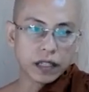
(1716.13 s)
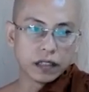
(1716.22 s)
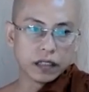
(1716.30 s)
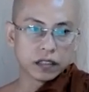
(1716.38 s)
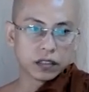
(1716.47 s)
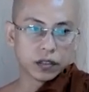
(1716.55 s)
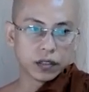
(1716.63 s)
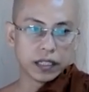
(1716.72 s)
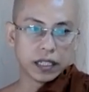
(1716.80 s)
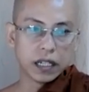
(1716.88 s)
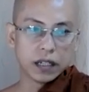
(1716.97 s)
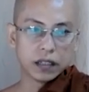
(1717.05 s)
So
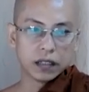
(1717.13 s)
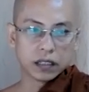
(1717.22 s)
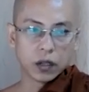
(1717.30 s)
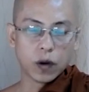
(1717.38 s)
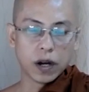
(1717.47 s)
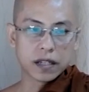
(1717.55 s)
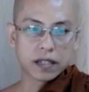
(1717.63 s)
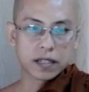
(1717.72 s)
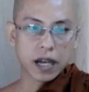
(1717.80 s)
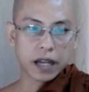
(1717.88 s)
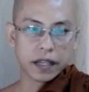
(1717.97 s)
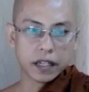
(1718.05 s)
here the word
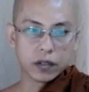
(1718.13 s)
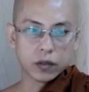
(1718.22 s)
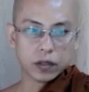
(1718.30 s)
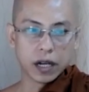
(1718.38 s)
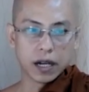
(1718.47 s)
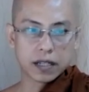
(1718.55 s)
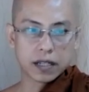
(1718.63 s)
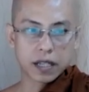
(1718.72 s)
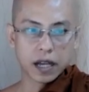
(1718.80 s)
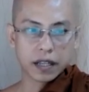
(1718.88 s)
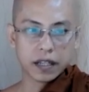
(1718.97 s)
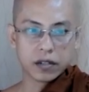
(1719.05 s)

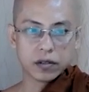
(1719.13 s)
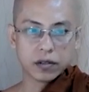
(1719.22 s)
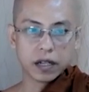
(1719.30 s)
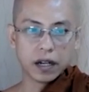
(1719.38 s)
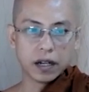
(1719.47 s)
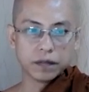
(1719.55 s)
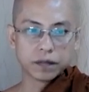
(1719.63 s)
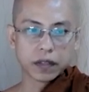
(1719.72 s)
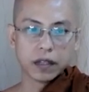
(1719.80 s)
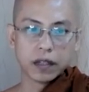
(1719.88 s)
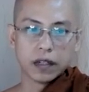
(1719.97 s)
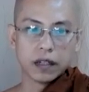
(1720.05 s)
sahetuka
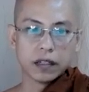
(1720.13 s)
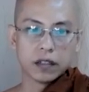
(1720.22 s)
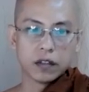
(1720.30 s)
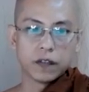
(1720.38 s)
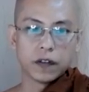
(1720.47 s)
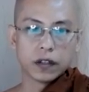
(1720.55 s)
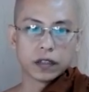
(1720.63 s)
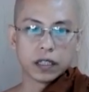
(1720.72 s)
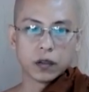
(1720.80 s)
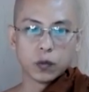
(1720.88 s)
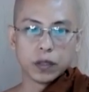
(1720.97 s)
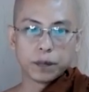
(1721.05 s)
for the
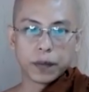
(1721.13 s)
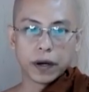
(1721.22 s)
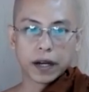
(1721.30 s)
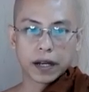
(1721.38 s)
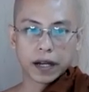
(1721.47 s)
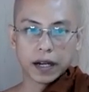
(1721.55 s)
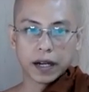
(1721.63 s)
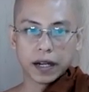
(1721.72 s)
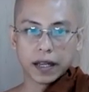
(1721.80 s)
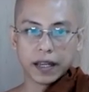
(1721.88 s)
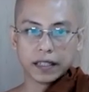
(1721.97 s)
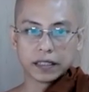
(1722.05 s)
vipaka
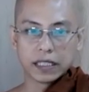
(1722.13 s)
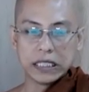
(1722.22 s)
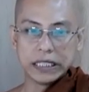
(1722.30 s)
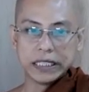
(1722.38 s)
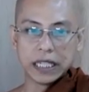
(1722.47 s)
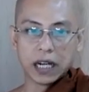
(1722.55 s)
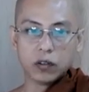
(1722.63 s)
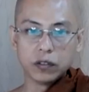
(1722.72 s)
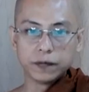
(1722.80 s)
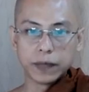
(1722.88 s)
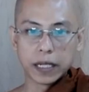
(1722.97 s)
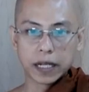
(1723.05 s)
and kiriya.
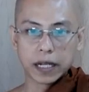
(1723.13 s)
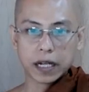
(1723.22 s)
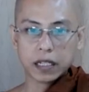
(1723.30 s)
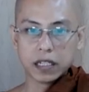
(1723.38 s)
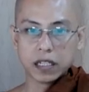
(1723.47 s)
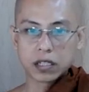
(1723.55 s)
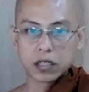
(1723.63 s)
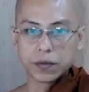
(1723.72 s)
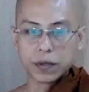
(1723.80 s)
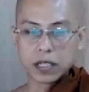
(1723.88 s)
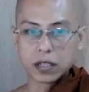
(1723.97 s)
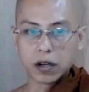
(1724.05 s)
Vipaka is
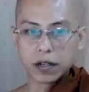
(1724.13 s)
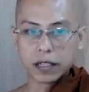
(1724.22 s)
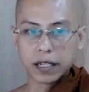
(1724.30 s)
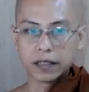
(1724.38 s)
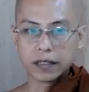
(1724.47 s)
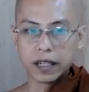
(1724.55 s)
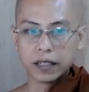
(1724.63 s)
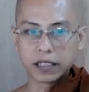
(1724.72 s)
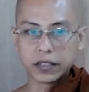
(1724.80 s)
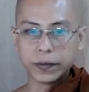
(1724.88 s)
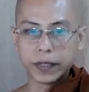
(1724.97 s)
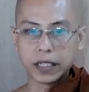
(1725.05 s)
resultant and
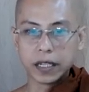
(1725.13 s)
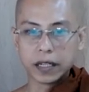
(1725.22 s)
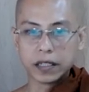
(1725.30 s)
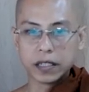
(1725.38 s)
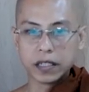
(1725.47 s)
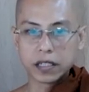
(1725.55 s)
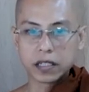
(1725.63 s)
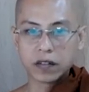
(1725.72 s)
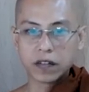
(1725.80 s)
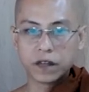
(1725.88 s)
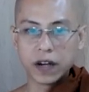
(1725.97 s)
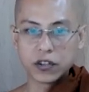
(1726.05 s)
kiriya is
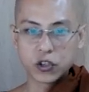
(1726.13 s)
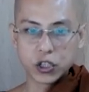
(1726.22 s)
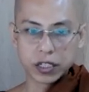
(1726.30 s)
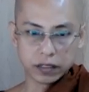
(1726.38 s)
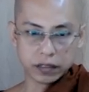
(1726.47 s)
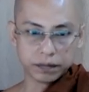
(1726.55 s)
functional.